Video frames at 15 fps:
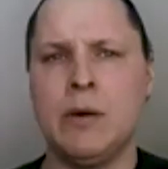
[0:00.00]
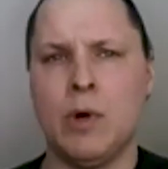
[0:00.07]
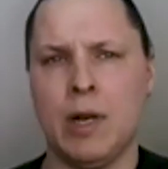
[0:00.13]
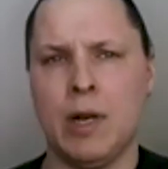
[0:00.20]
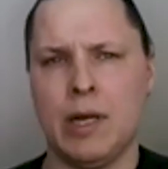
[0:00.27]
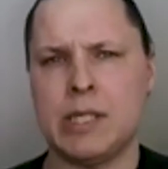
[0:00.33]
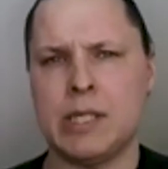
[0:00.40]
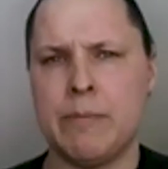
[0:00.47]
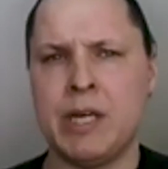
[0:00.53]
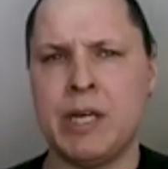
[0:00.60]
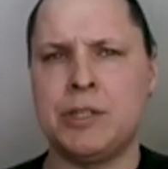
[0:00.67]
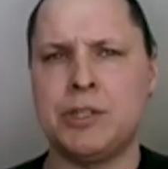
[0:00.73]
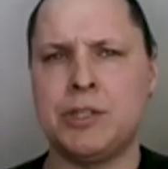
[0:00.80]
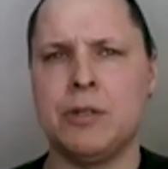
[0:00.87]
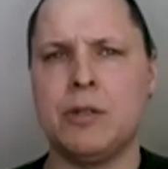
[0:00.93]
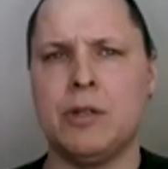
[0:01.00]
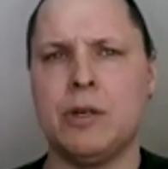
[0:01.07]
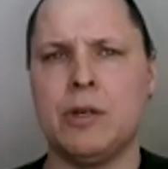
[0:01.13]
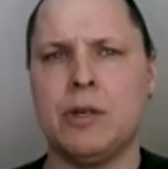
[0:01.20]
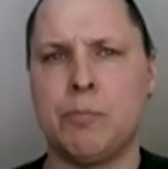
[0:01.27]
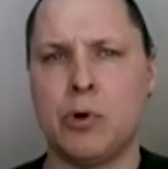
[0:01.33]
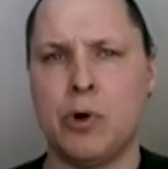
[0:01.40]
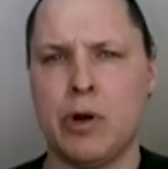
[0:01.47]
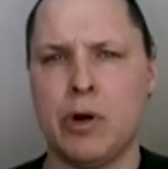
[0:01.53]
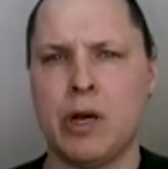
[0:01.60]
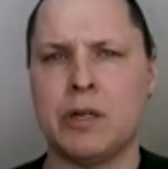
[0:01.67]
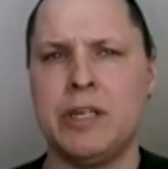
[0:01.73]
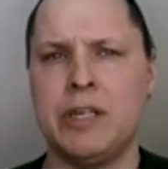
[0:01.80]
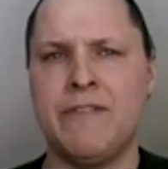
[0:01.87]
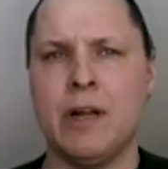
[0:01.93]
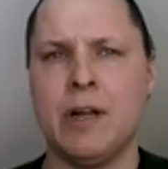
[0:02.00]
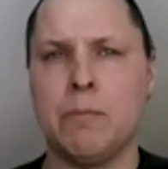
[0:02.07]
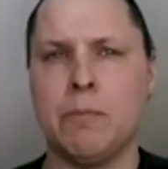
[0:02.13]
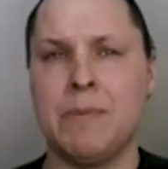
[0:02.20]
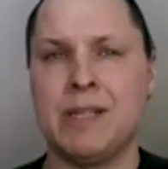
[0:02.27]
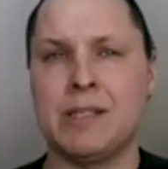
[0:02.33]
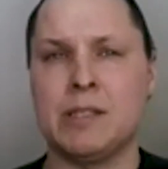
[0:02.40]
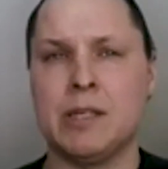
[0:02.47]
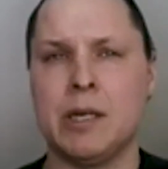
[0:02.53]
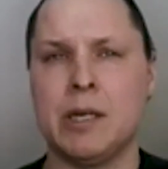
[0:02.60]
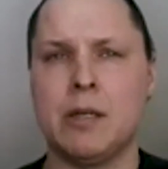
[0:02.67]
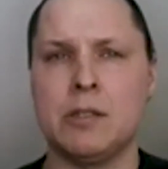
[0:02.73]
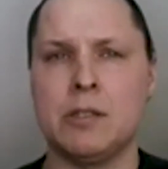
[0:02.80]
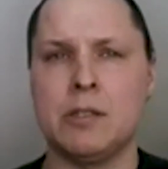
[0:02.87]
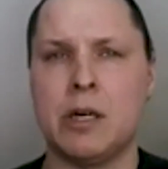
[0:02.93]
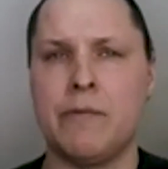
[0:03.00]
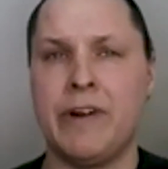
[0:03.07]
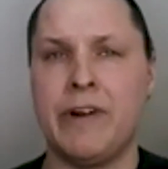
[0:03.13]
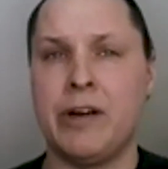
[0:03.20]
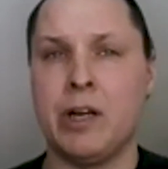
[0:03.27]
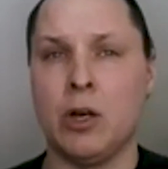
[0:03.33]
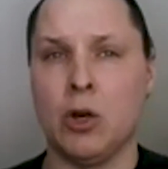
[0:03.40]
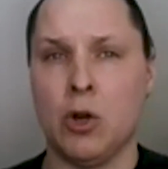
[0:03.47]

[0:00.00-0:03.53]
Well, as I mentioned, the product development cycles are very